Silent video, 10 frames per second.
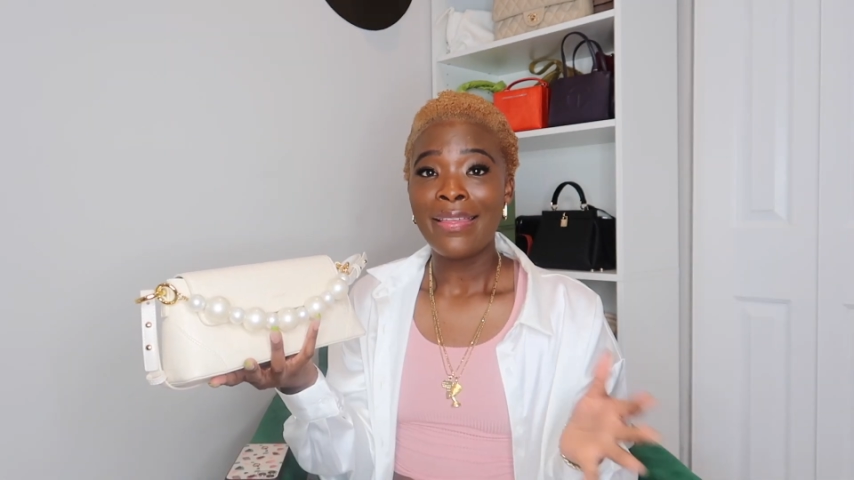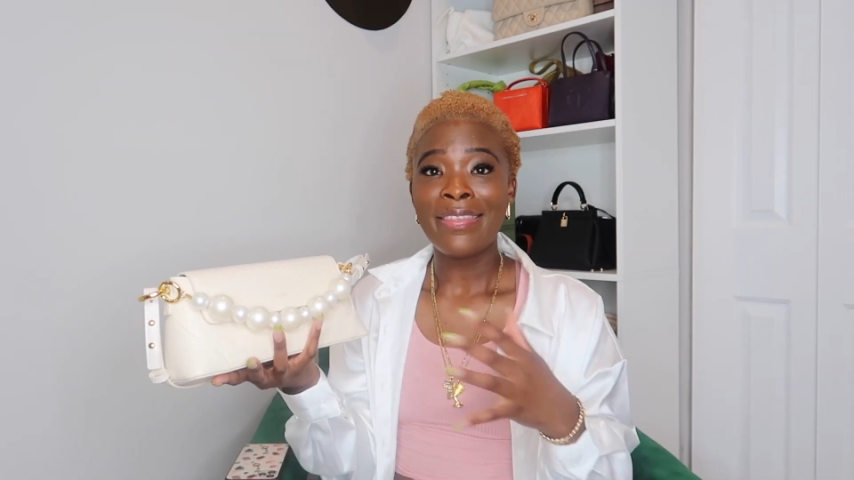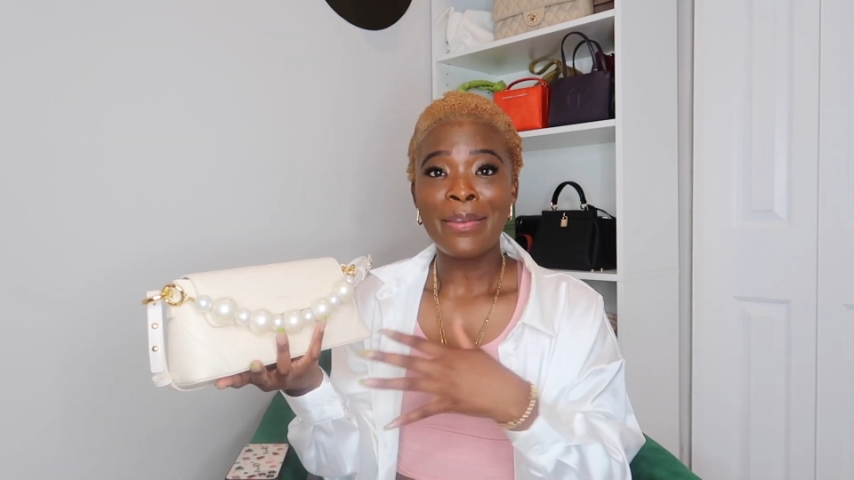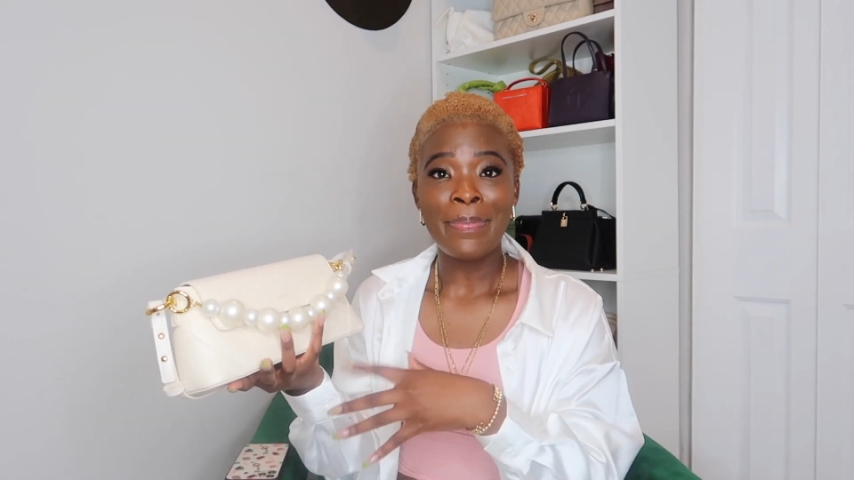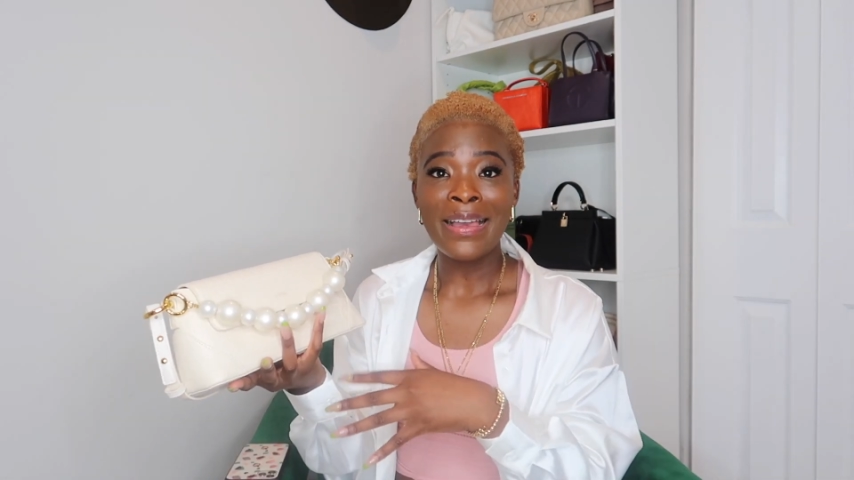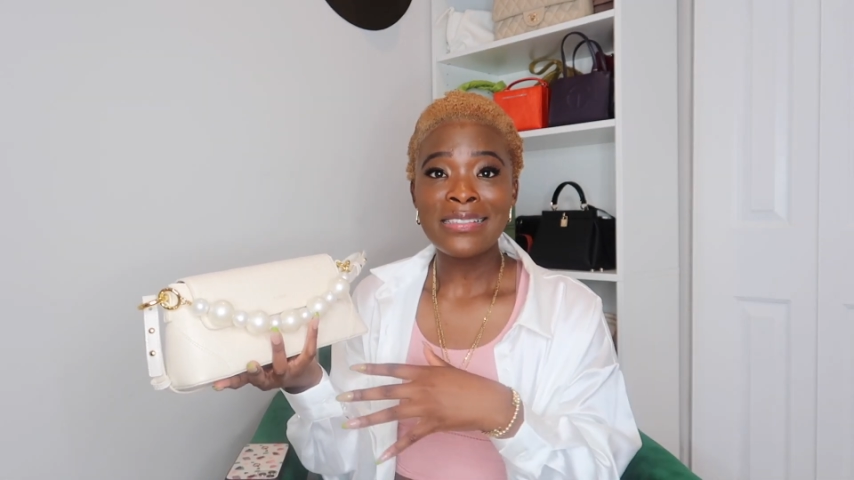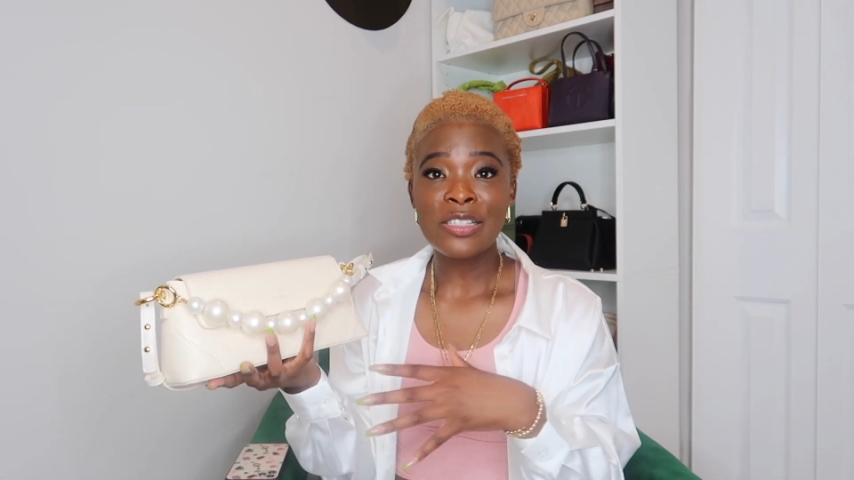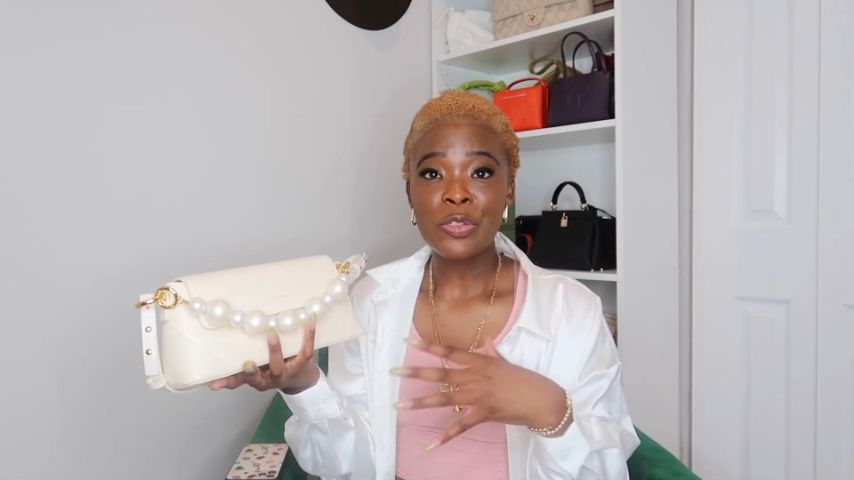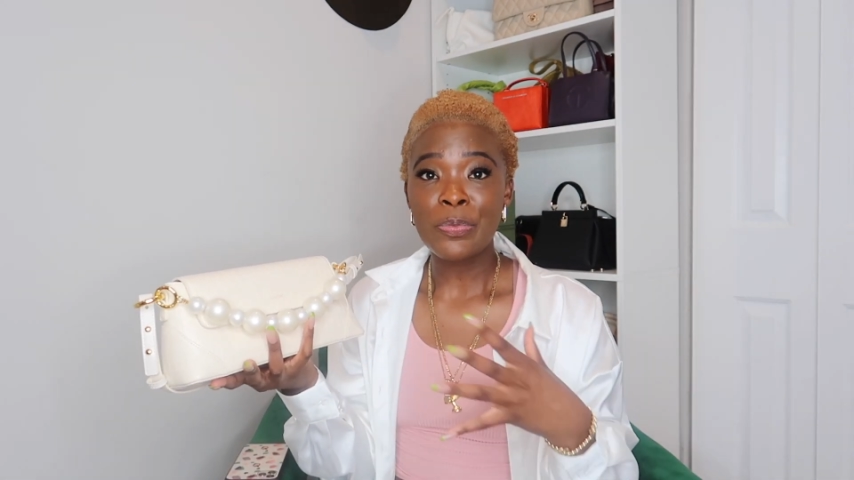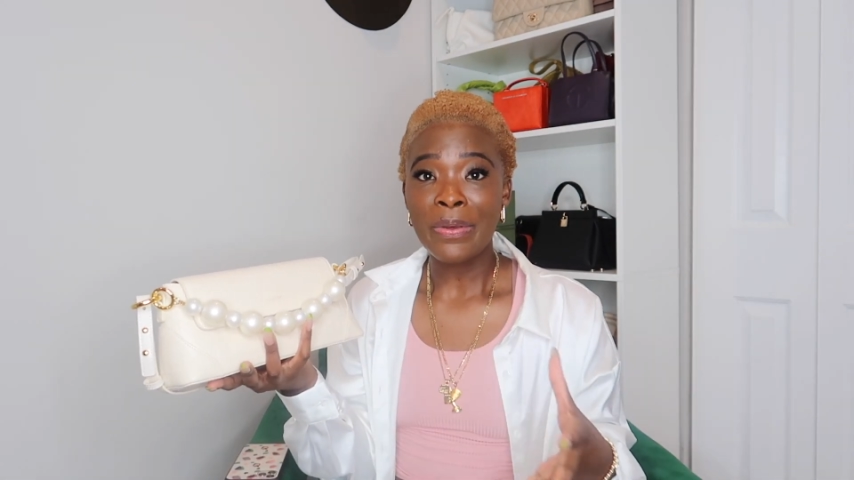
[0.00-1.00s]
Their bags
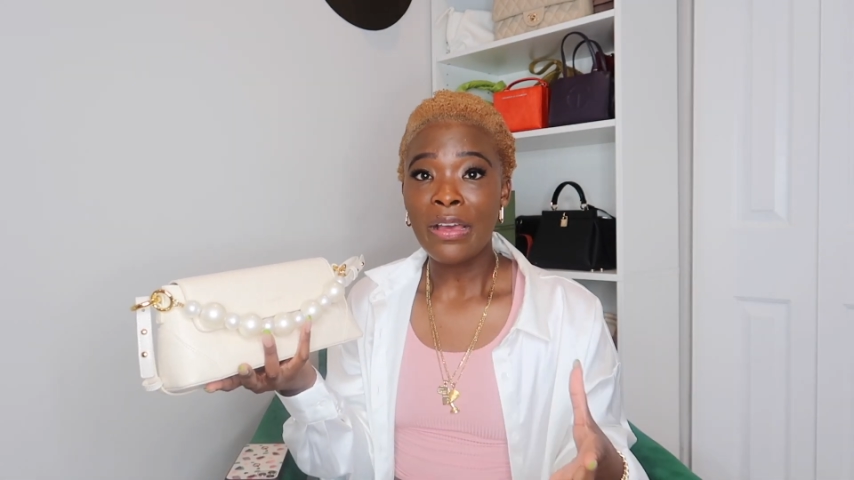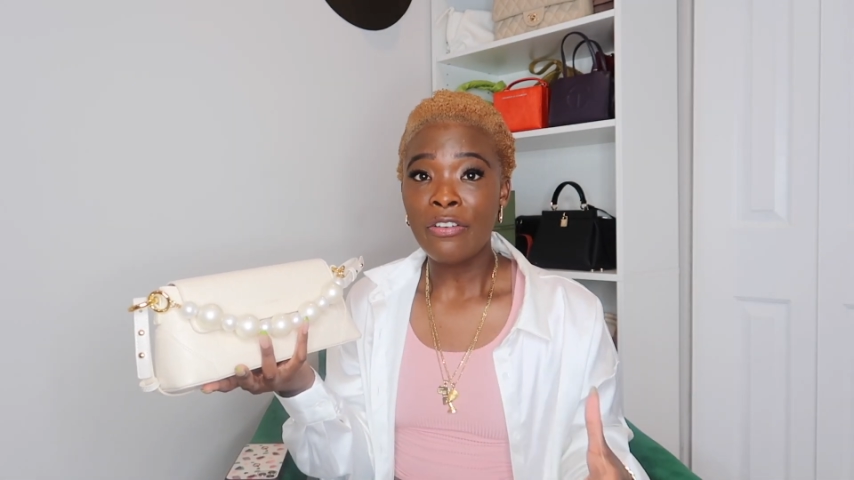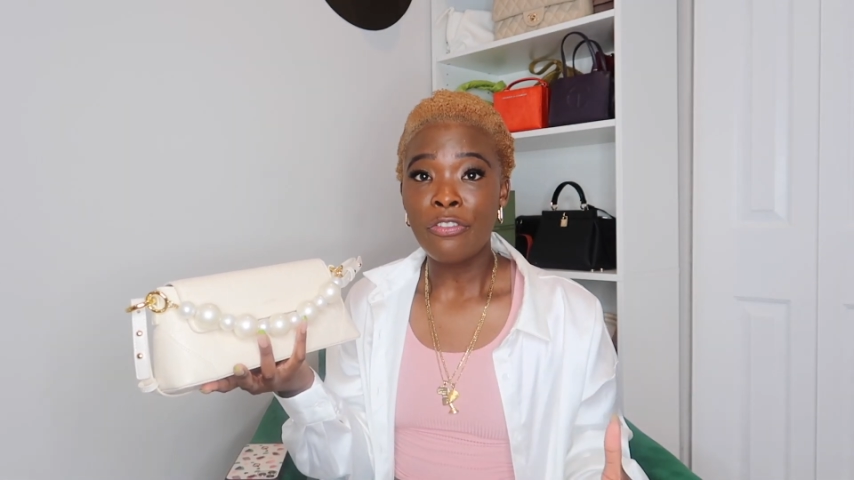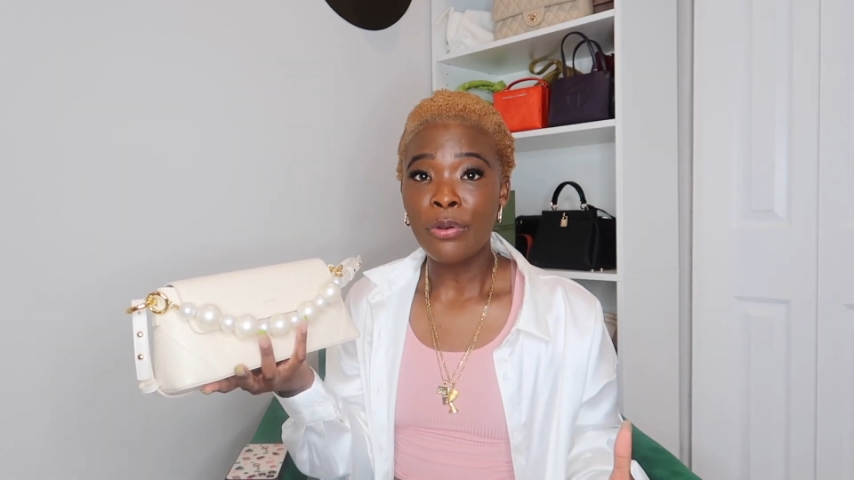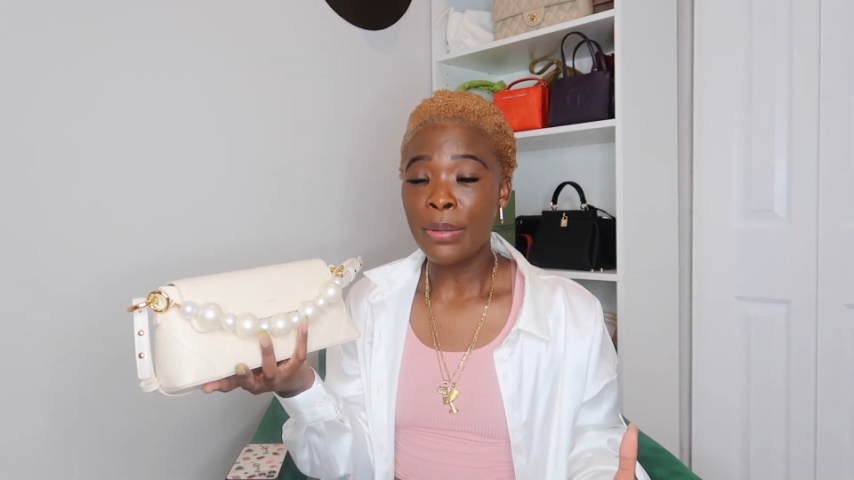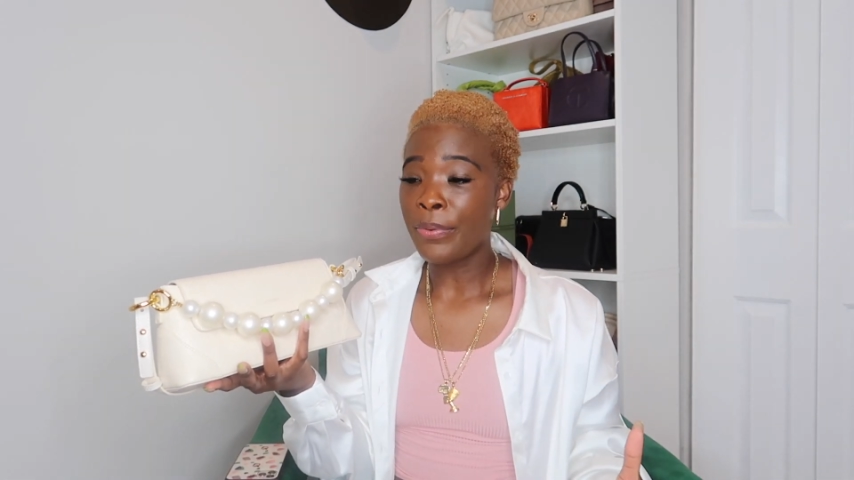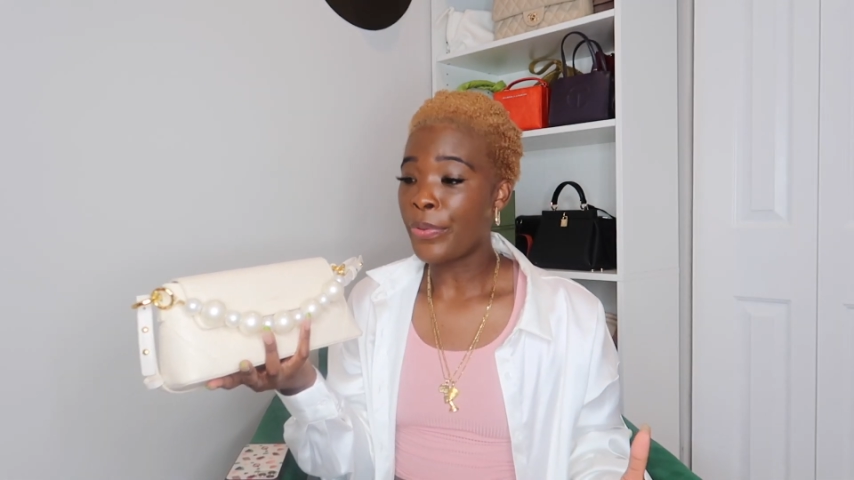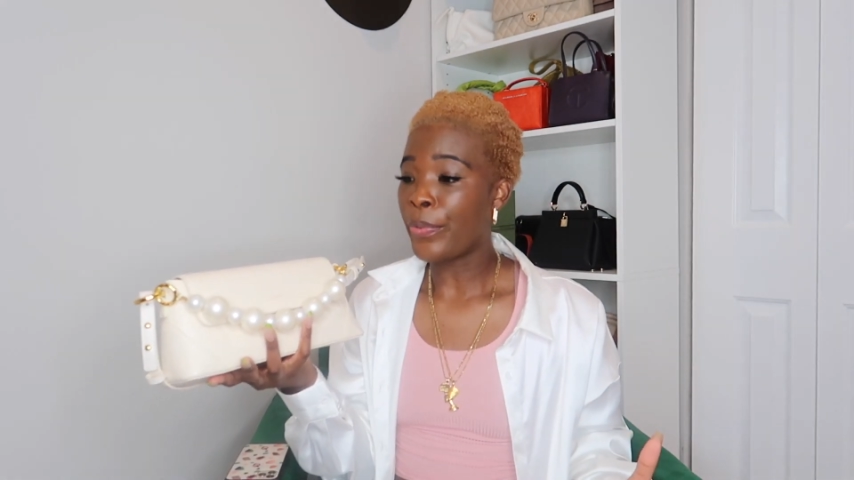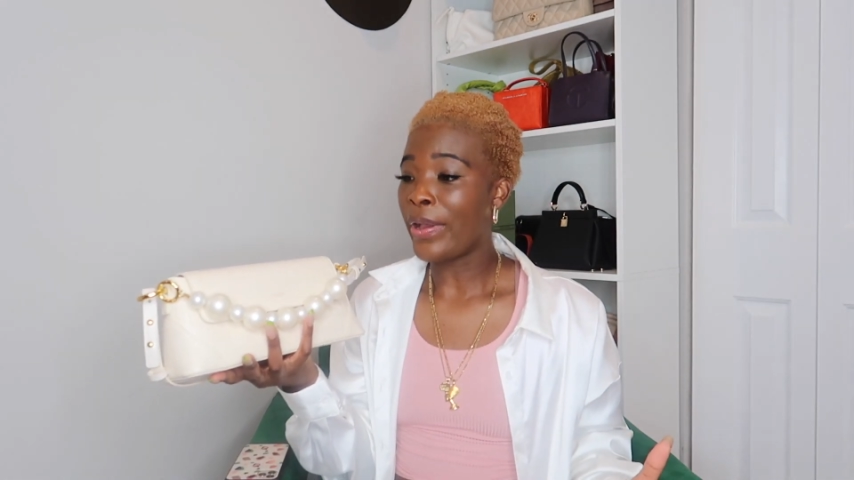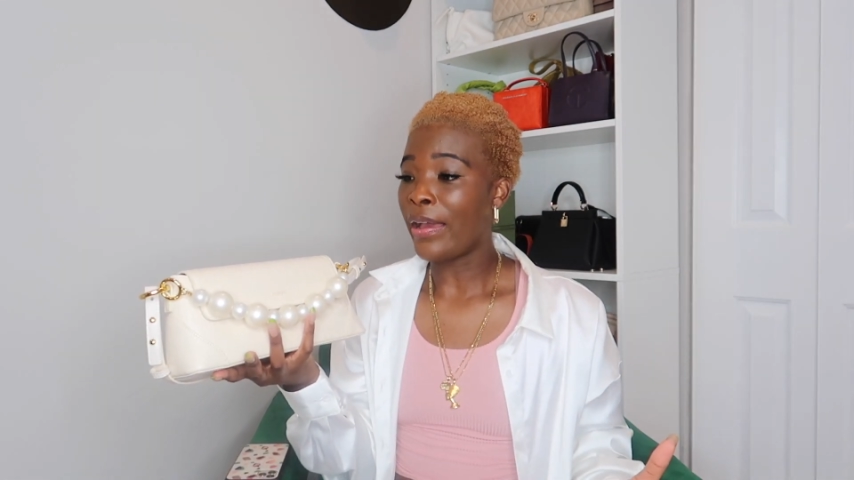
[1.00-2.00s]
are super affordable,
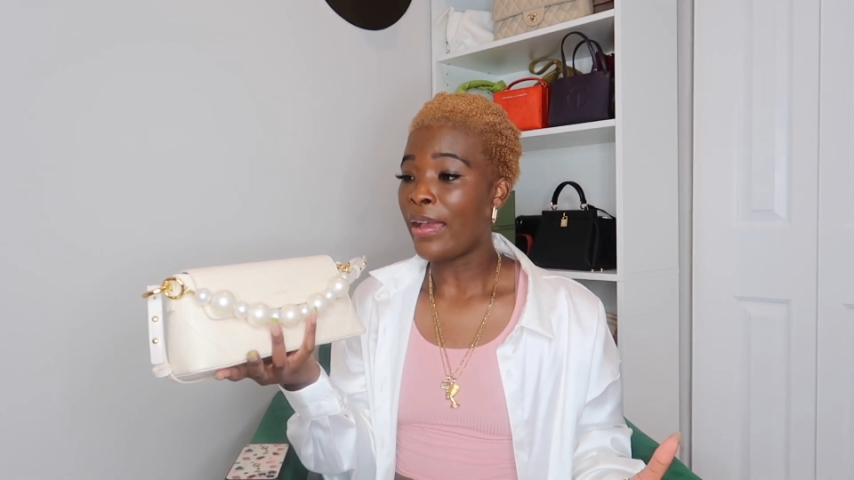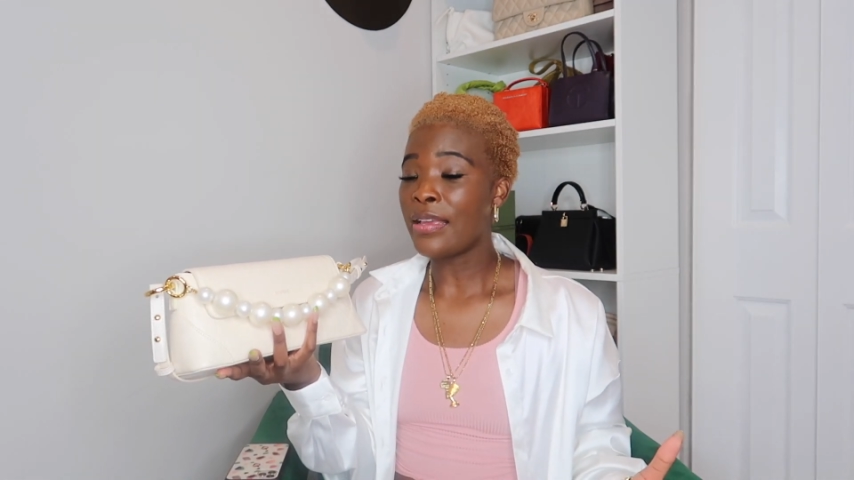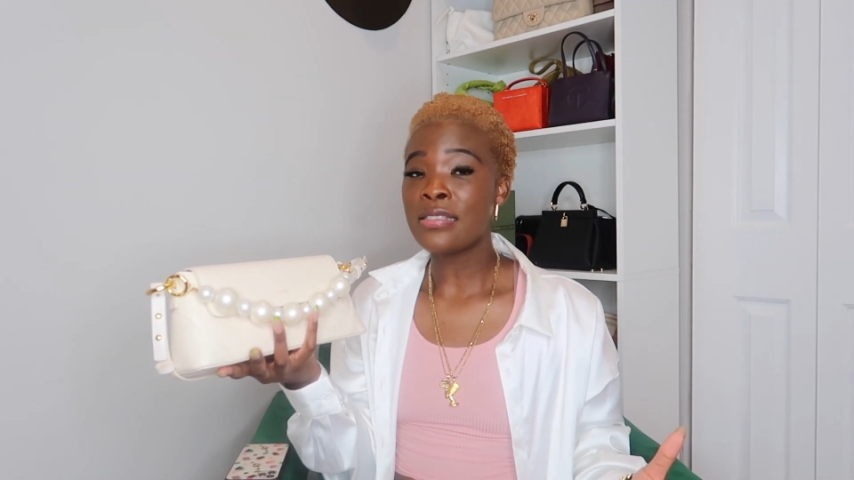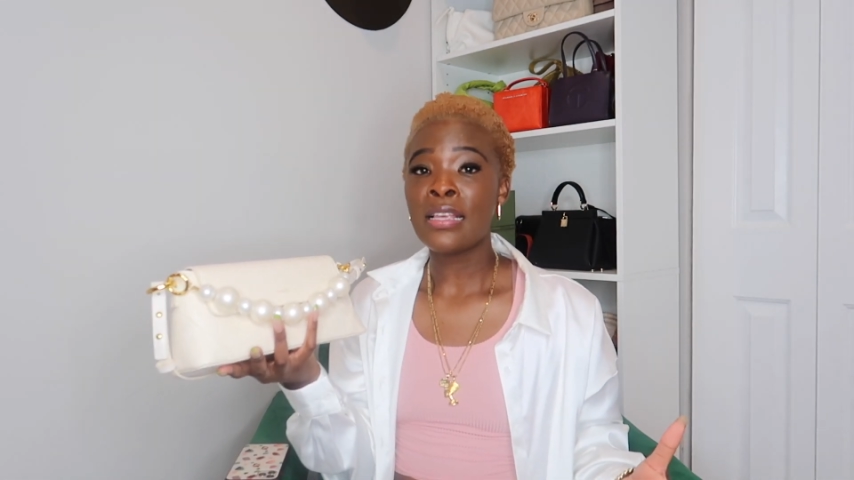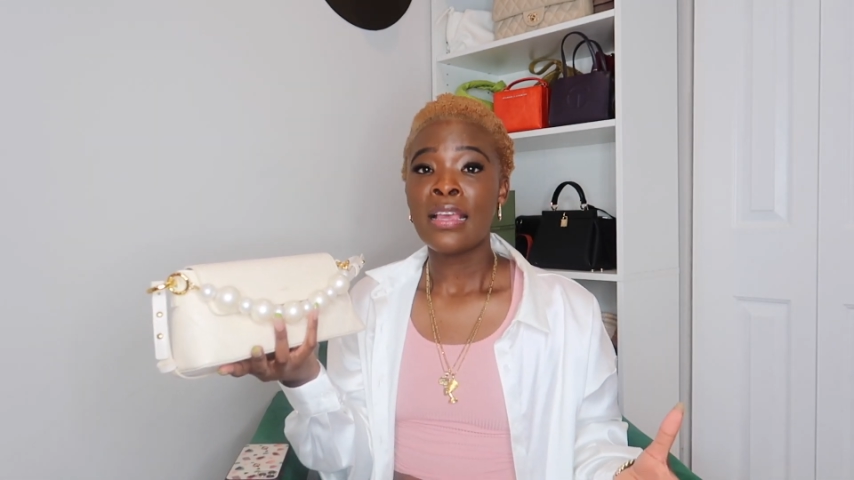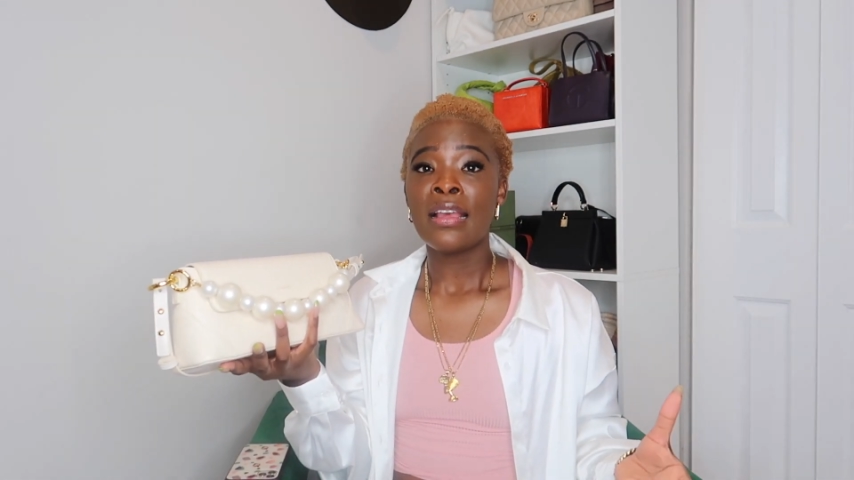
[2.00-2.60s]
you guys.